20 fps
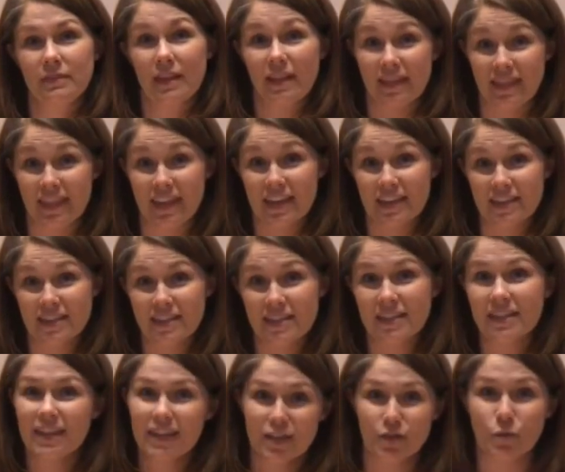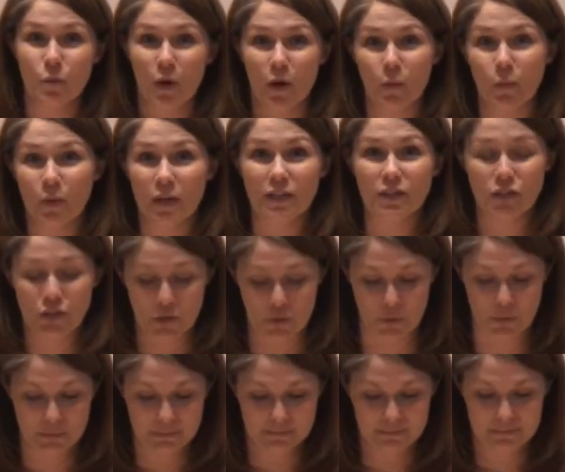This is what we
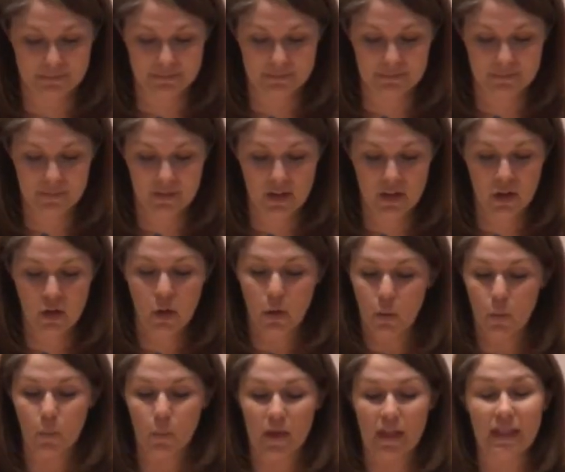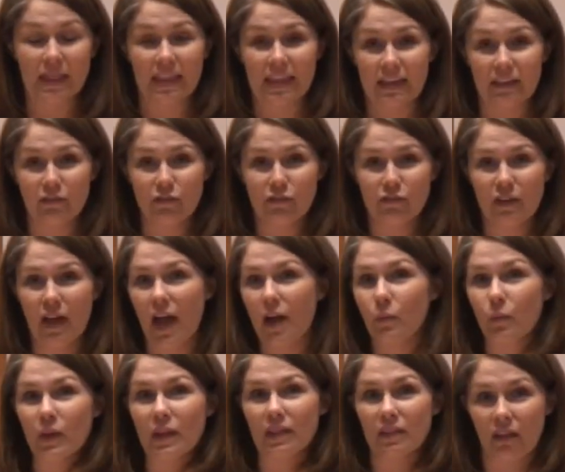do. We live
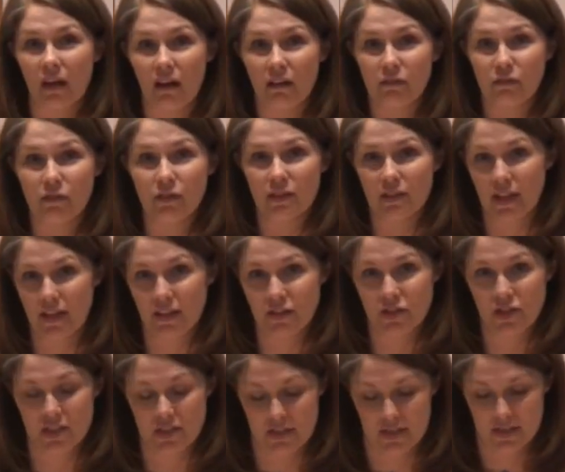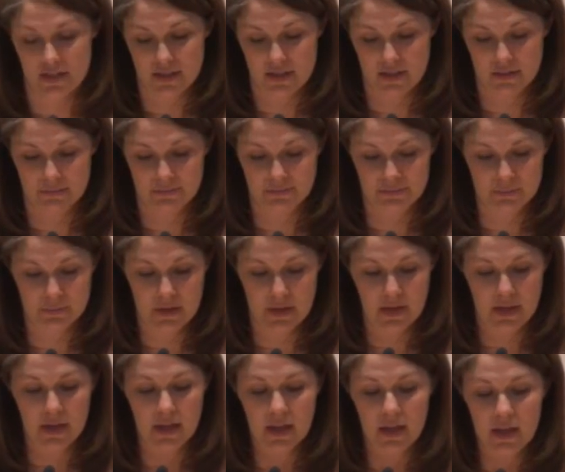and we love like Jesus.
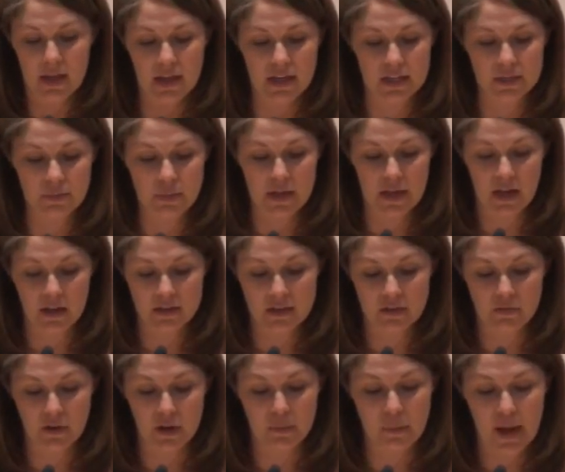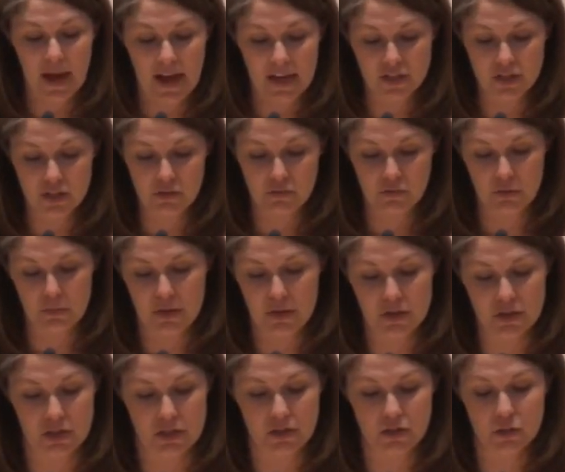It is because of our passion for
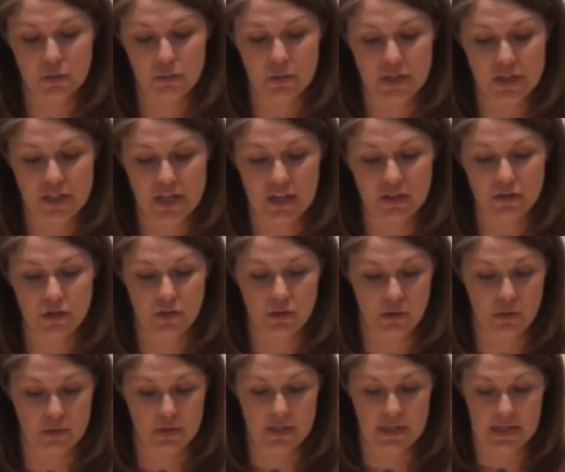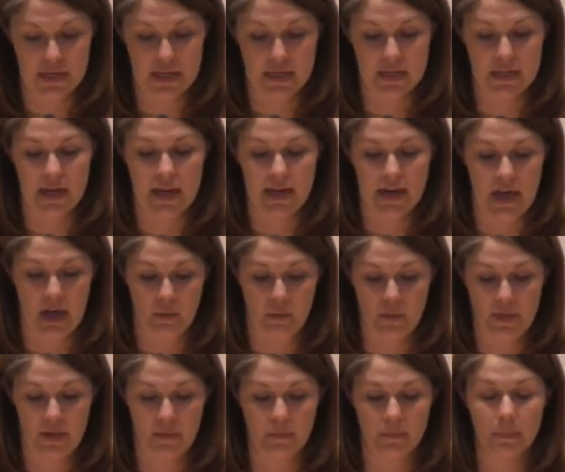mission to reach out to those in need and help
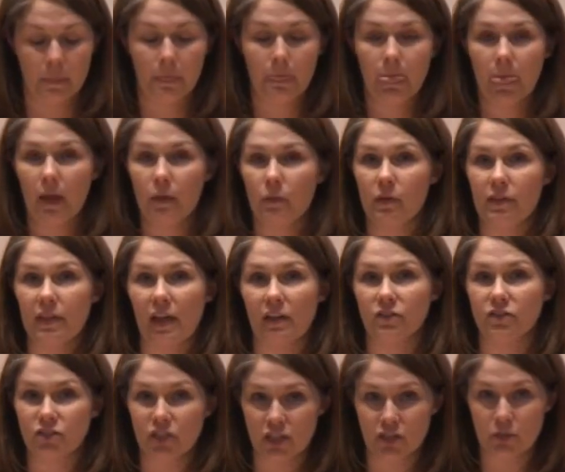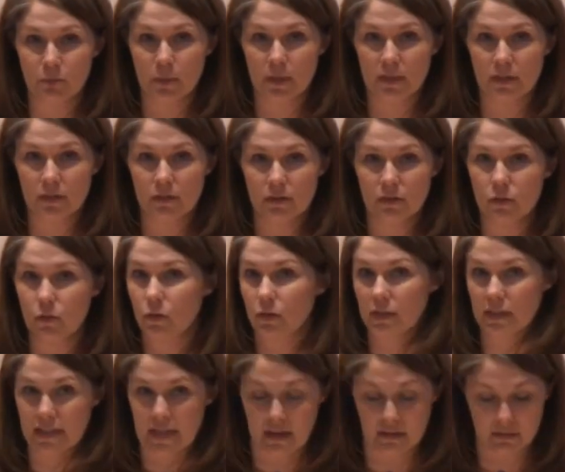them, without judgment or
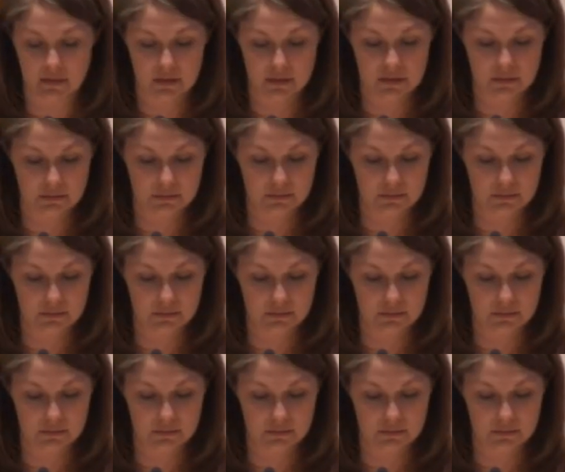doubt.